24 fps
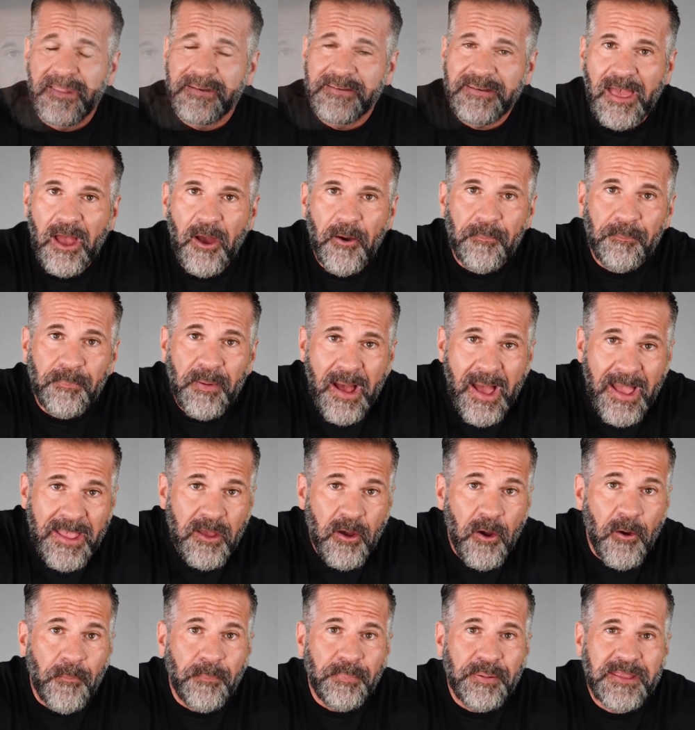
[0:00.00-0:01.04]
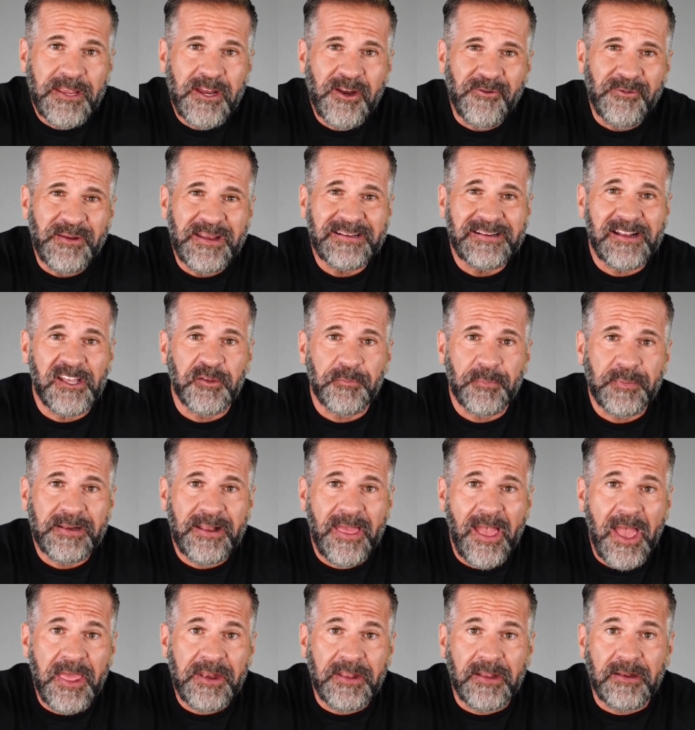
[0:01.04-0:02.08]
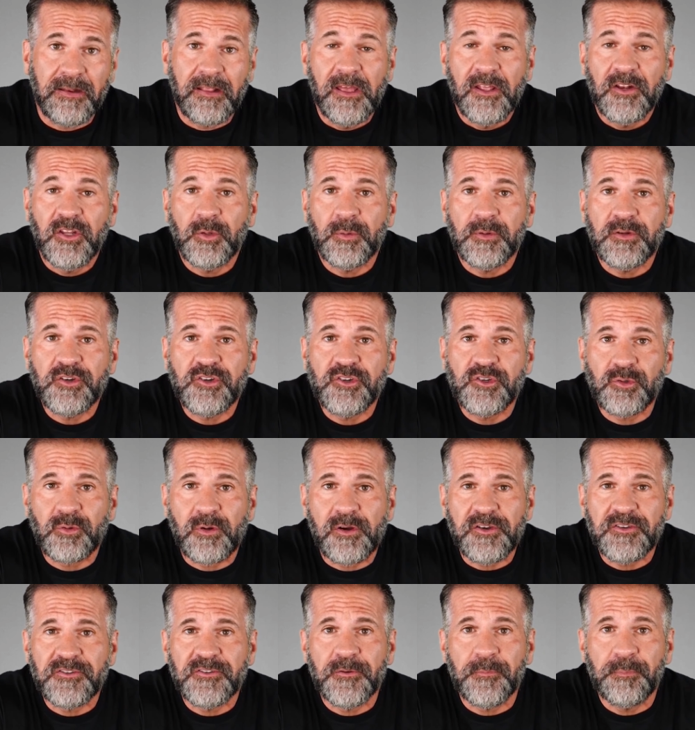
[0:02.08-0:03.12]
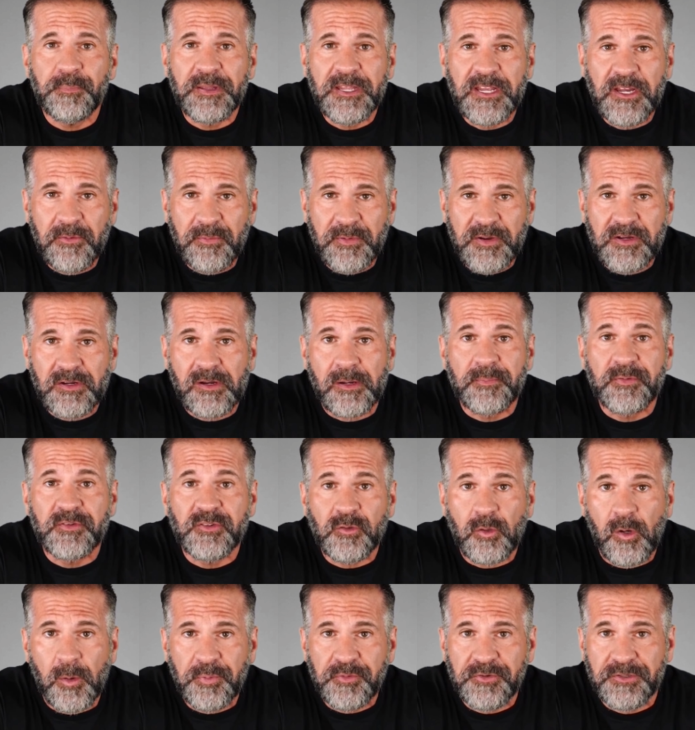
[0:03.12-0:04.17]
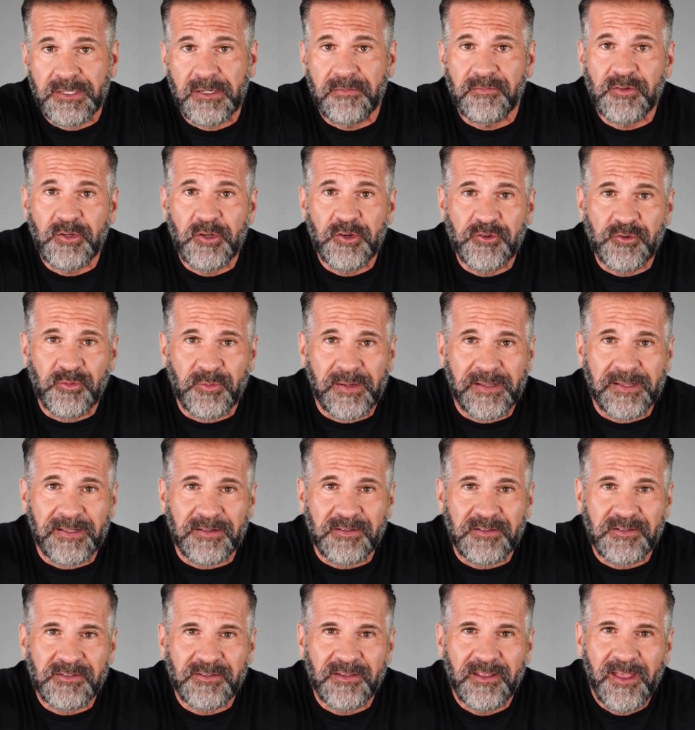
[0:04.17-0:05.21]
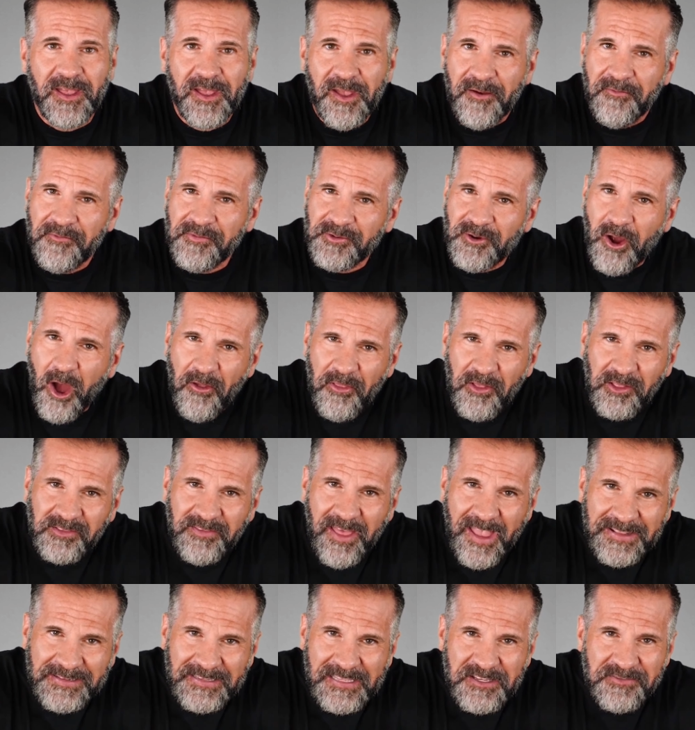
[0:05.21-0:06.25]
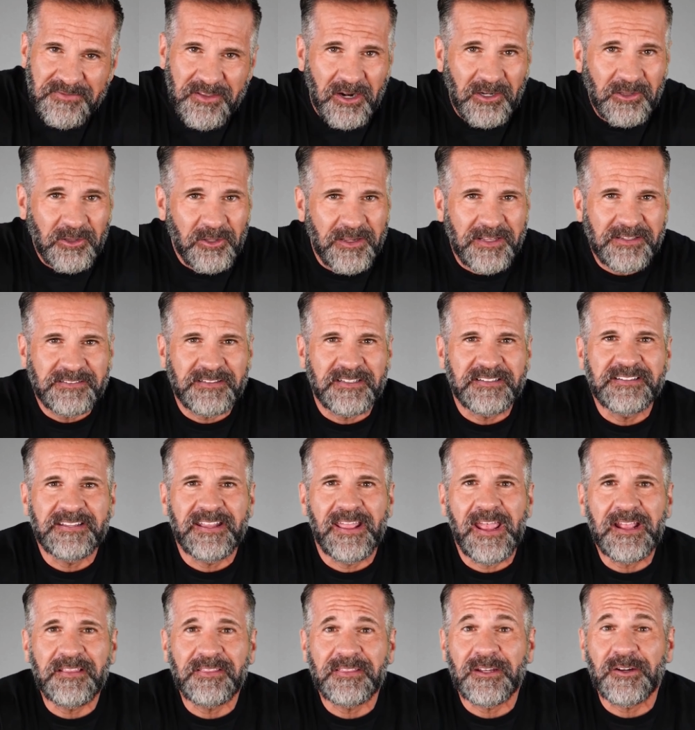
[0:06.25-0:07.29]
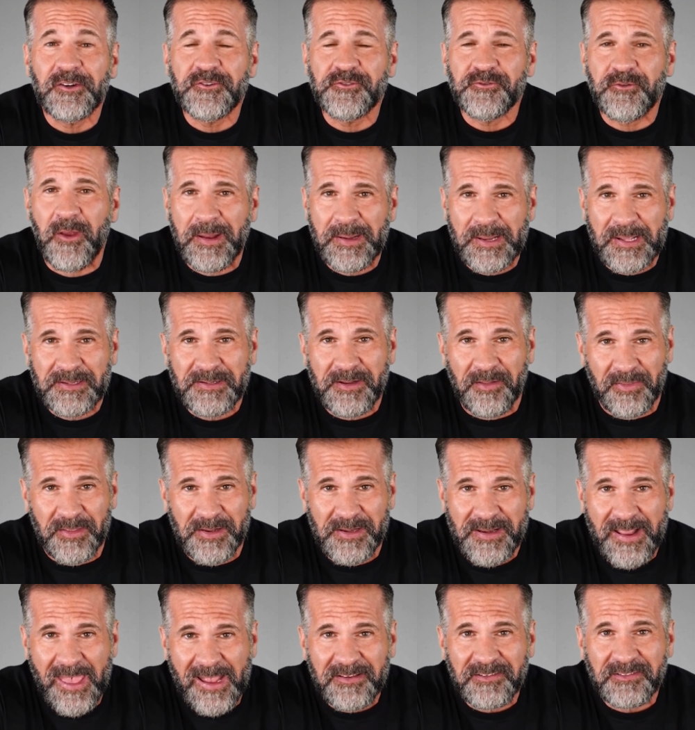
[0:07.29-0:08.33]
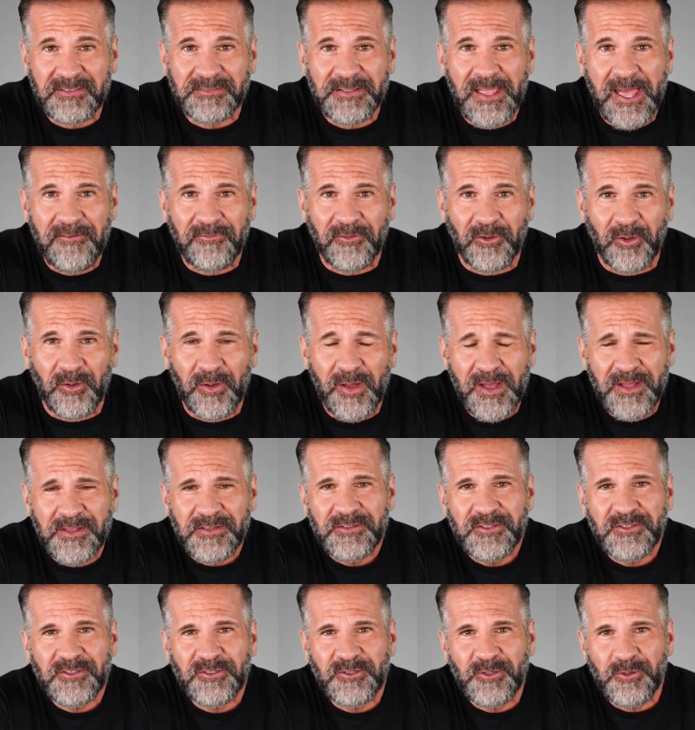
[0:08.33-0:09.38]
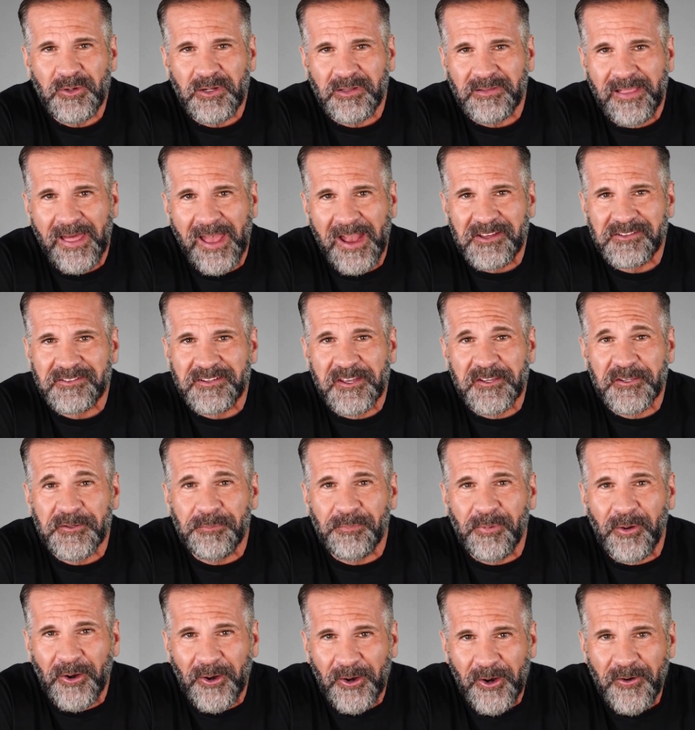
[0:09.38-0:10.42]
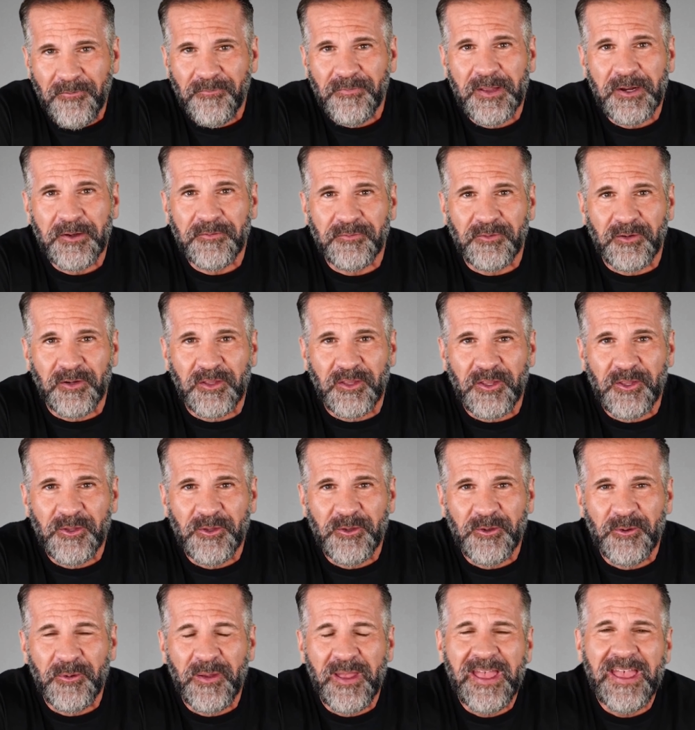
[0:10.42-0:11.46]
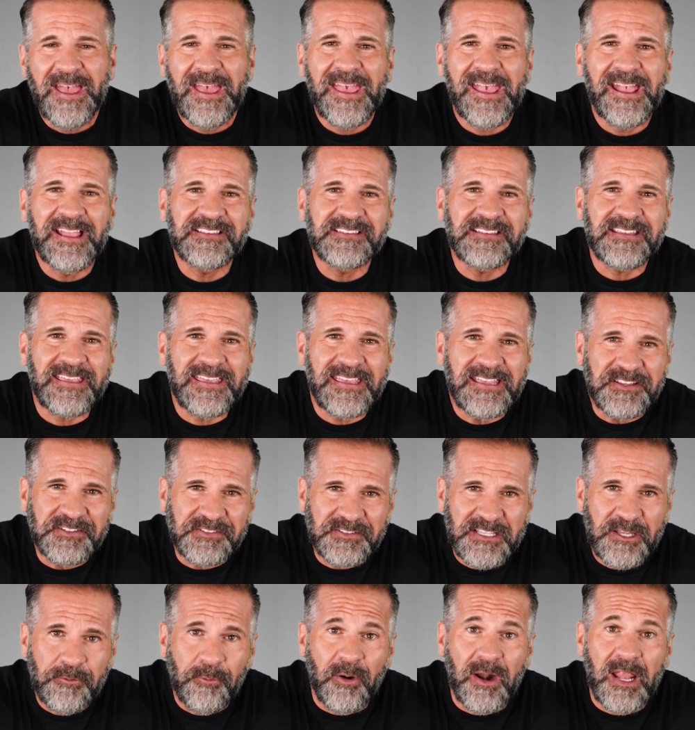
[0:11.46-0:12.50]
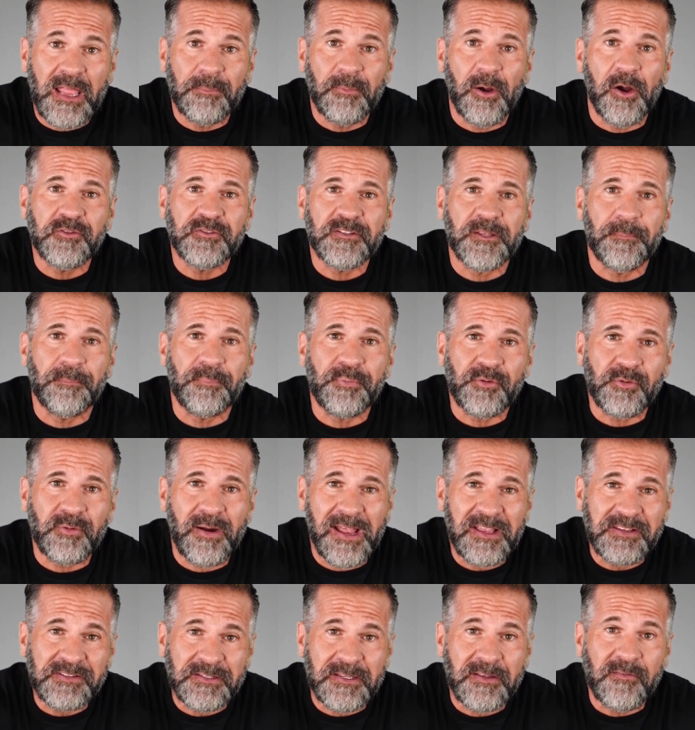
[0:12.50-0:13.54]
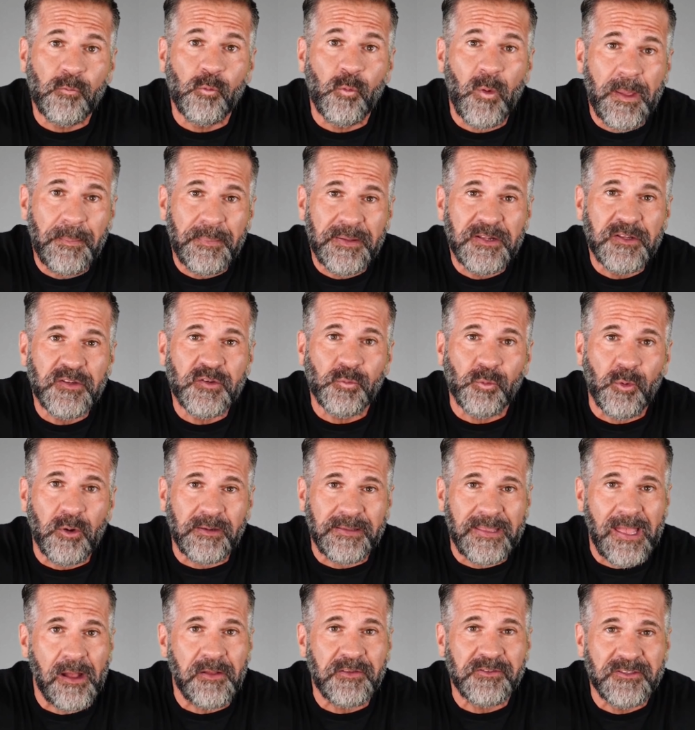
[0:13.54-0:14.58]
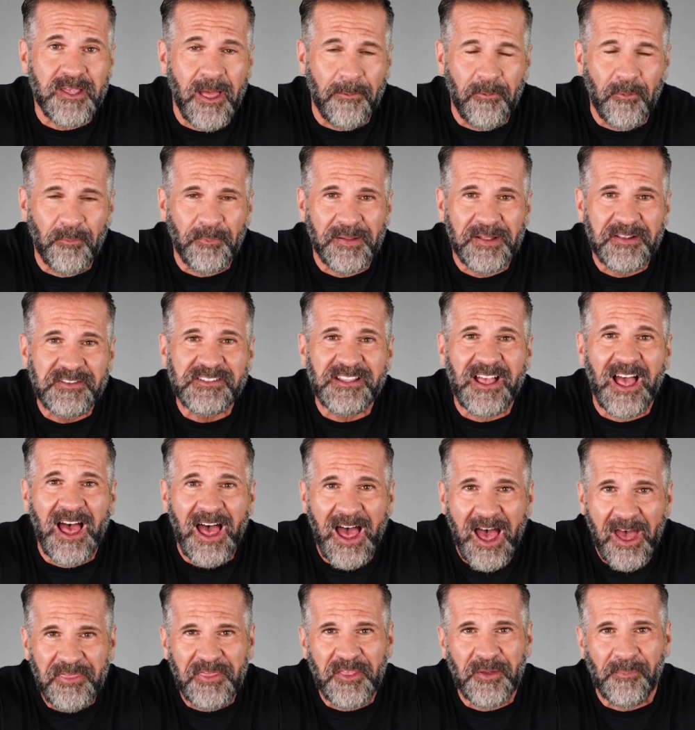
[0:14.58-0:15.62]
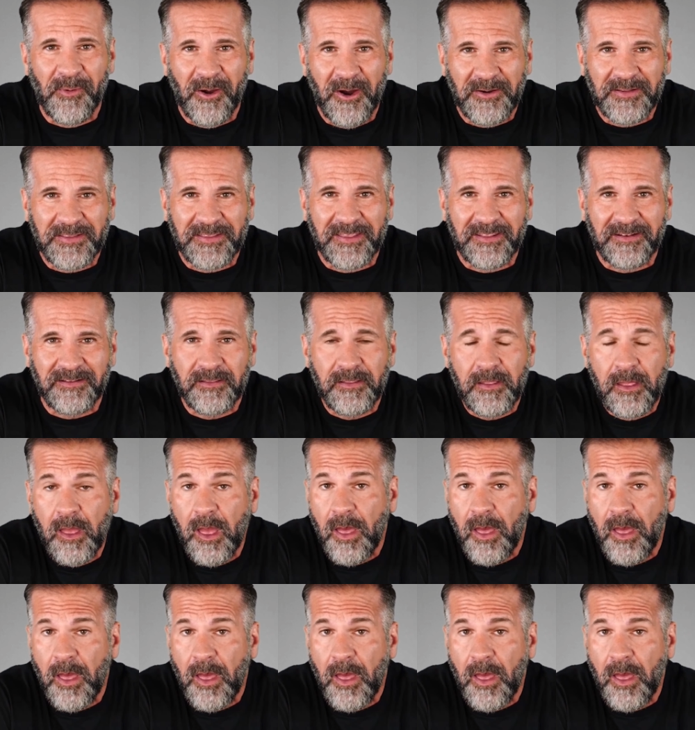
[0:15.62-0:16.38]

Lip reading: Now, biopurine has been added to ensure superior absorption of nutrients. For all the ladies that are looking to take their training to the next level, Sutolex is perfect for you. It's easily one of the most impressive women's workout supplements on the market.